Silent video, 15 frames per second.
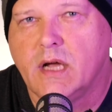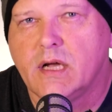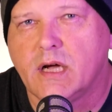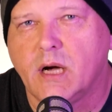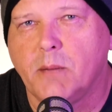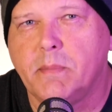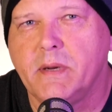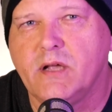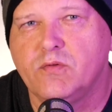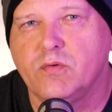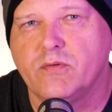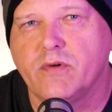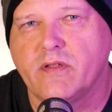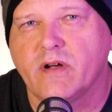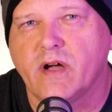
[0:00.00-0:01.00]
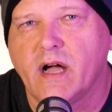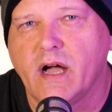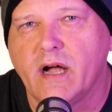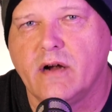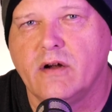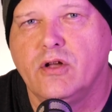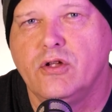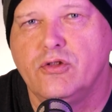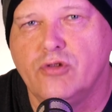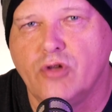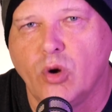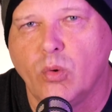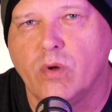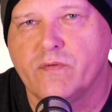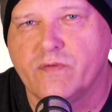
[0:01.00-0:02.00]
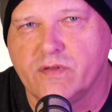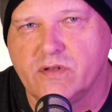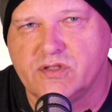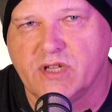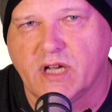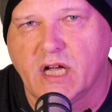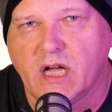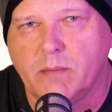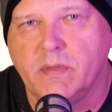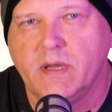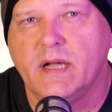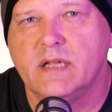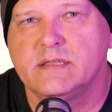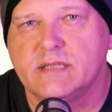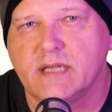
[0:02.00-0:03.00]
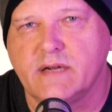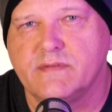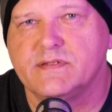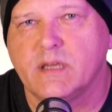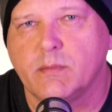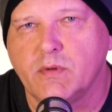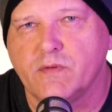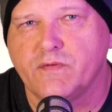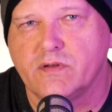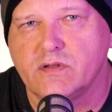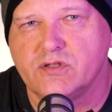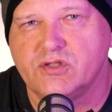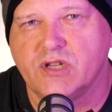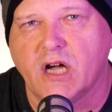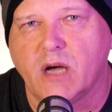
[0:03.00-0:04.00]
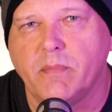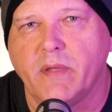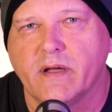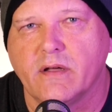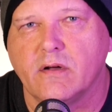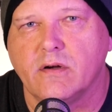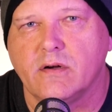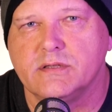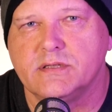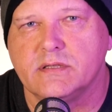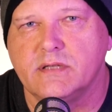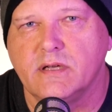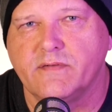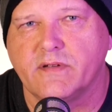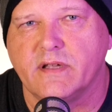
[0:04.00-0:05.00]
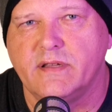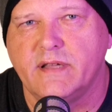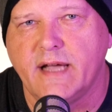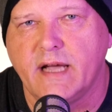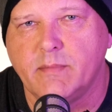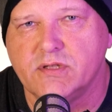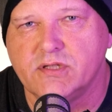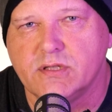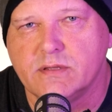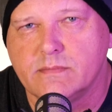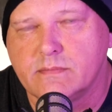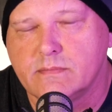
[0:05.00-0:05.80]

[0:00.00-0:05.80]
Companies would rather hire no one for the job instead of someone for the job that can cause significant damage.